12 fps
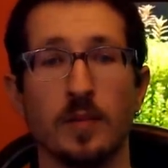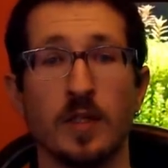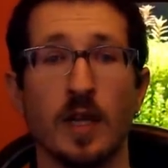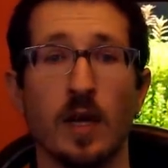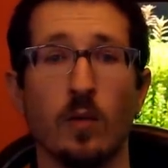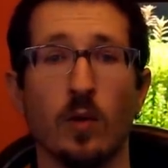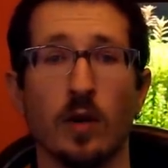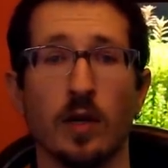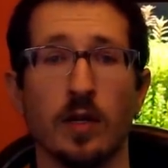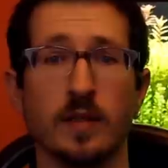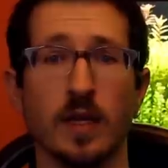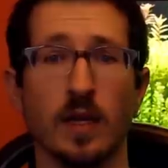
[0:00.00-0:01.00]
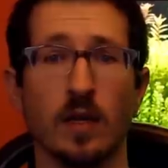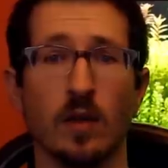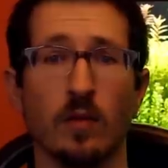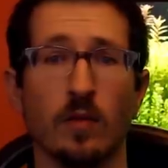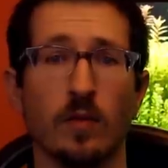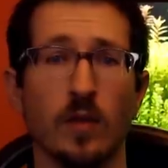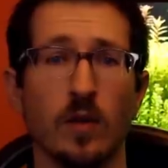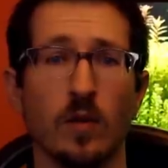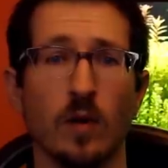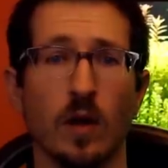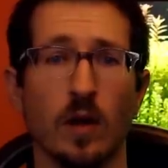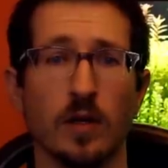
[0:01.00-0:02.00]
Today, we're going to take an
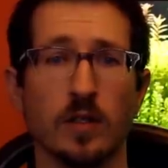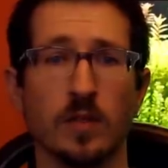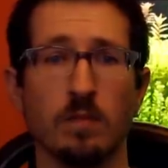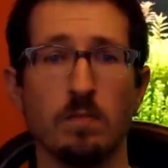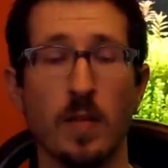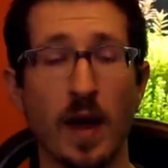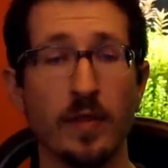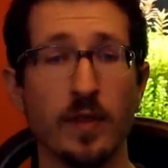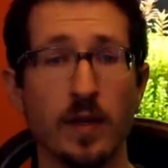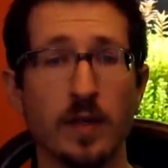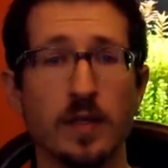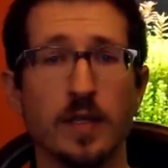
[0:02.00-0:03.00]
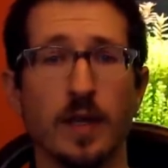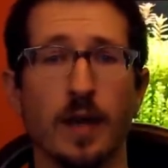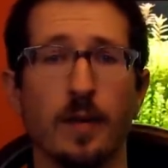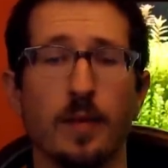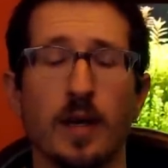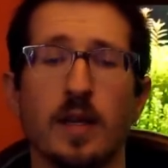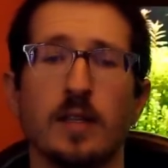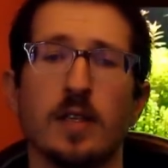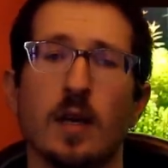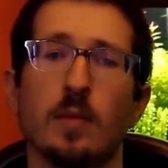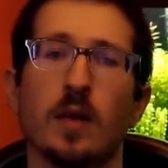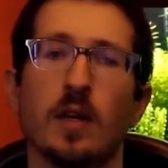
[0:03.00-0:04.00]
overview on methods and
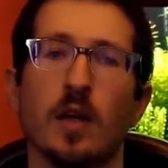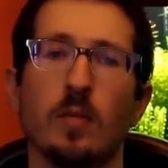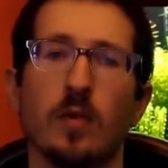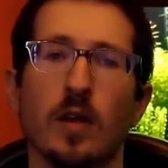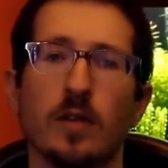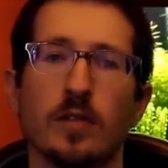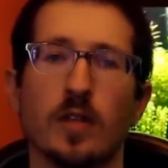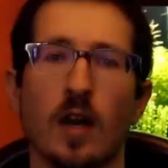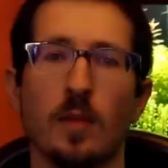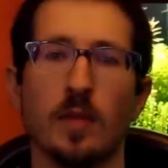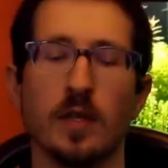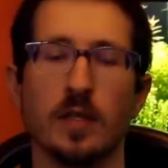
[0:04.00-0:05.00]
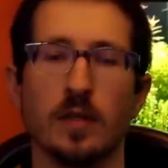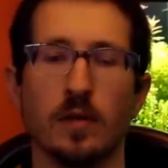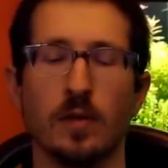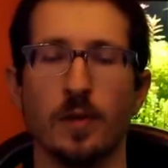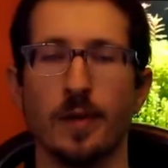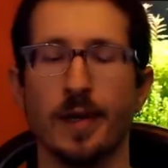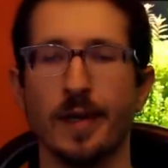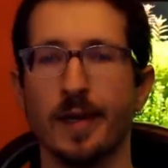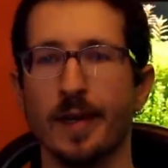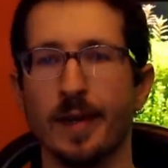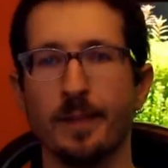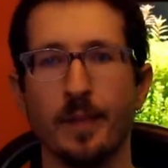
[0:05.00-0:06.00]
examine a couple other topics,
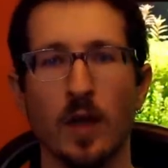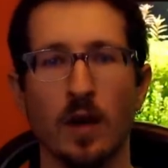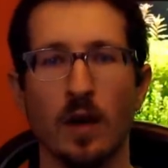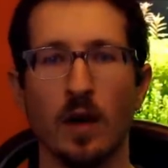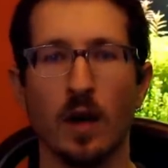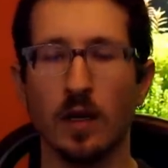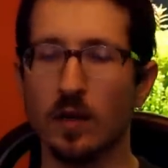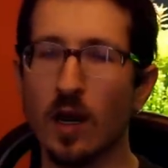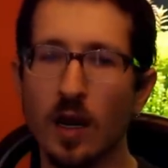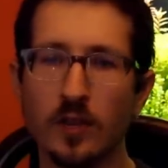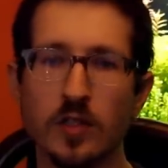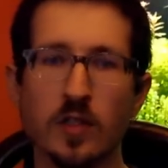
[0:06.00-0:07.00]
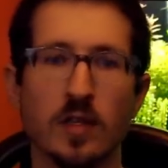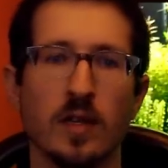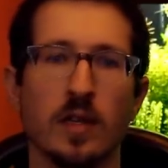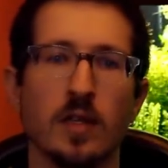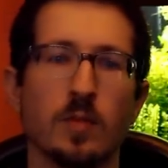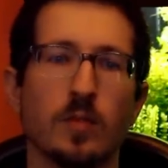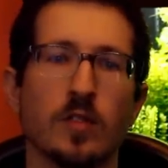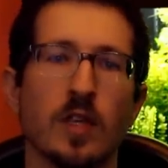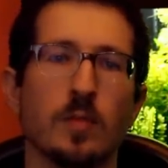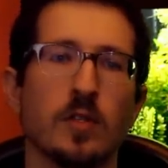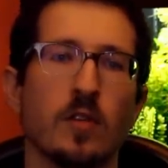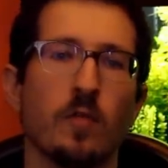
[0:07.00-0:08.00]
including unconsciousness,
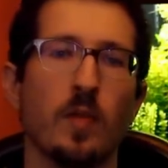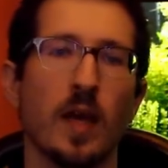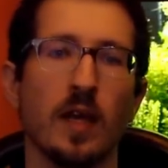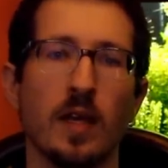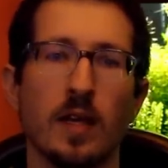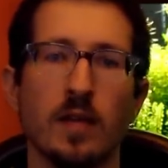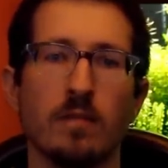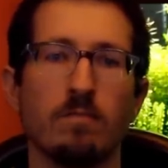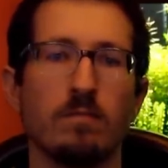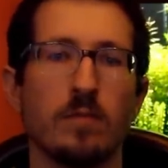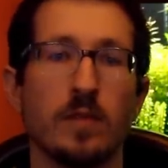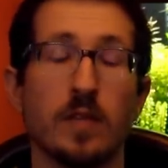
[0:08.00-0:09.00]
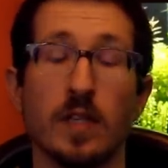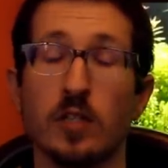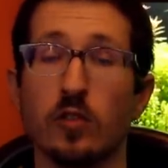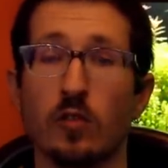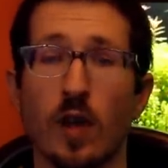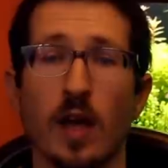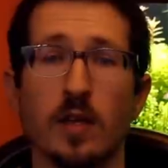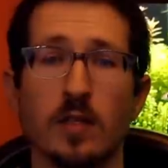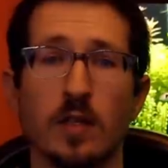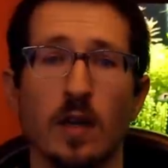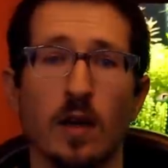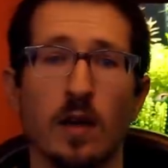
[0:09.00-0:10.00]
perception of pain,
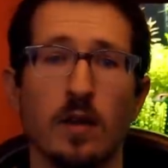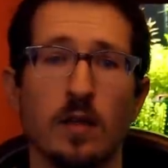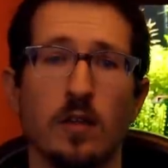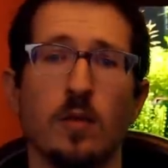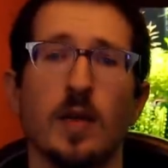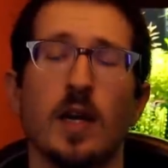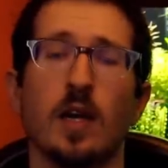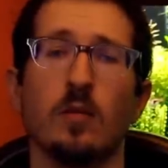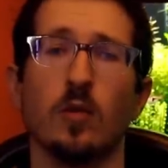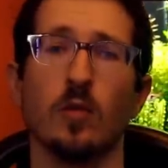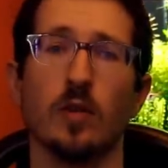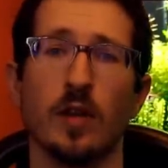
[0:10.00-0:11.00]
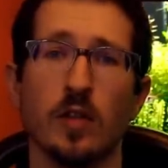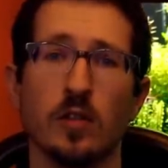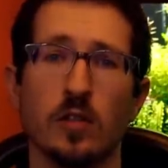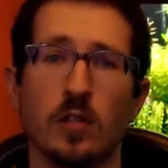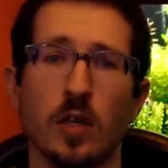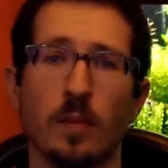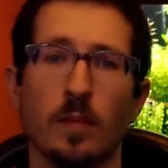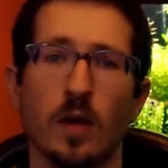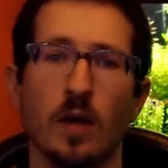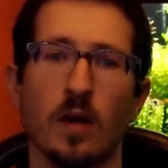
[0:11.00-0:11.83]
distress, and the human-animal relationship.